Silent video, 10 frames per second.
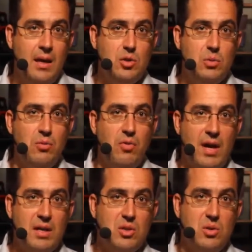
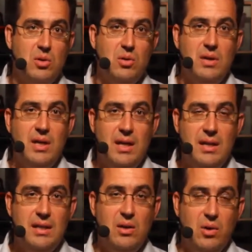supervisor
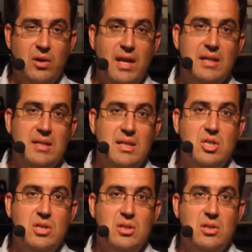in the
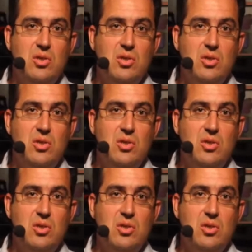organization